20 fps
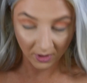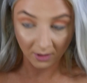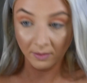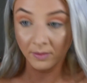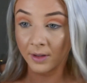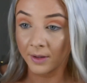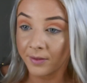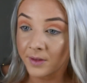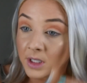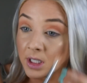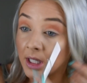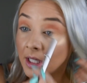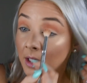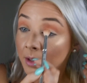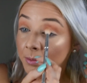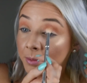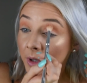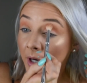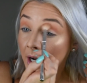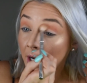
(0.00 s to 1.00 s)

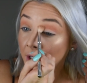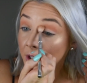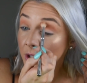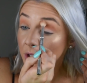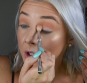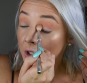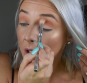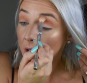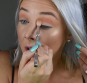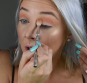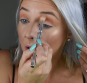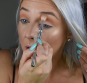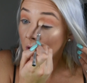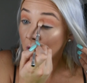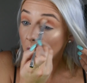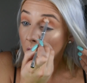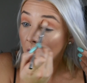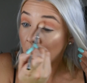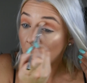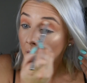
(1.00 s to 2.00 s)
15 brush.
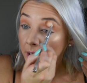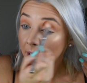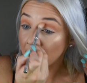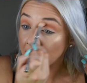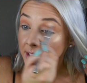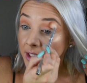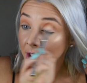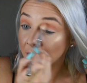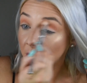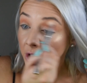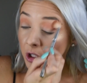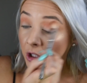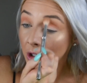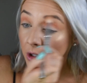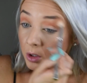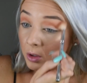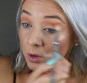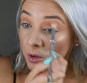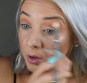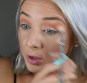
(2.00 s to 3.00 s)
It's a
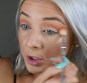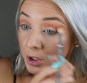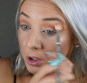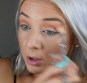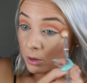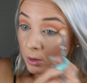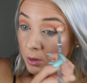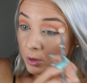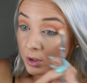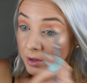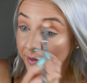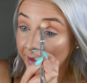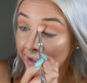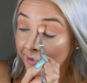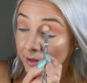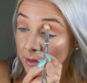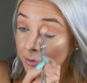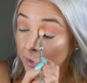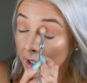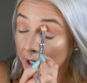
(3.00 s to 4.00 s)
huge
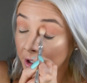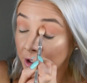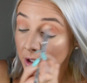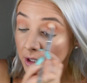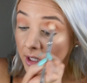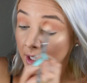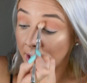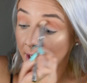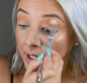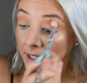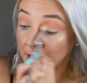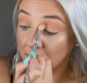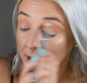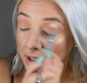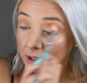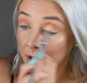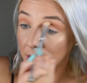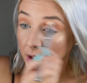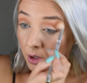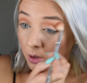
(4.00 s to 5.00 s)
fluffy brush, and it's
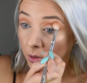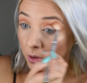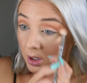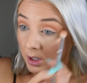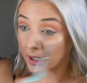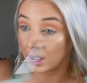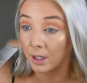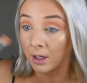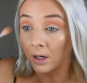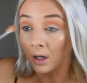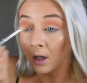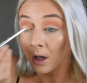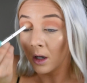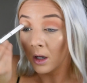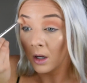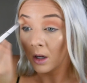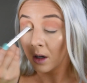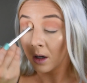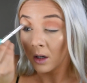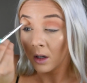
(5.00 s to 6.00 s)
so good.
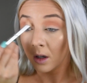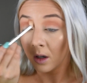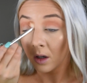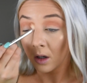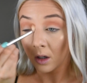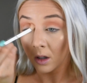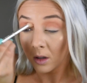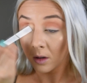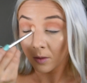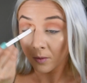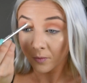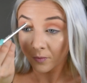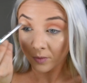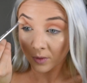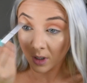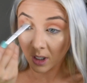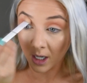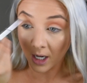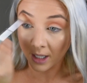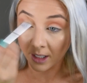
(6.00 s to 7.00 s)

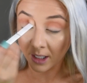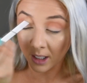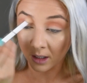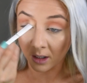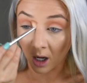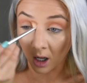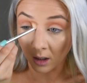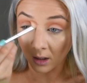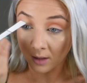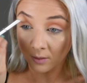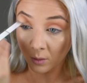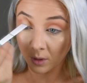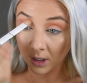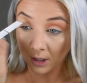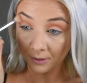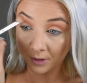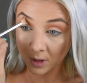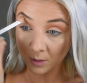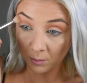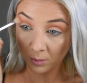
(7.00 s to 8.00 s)
I cannot live
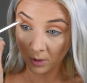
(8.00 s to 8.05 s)
without this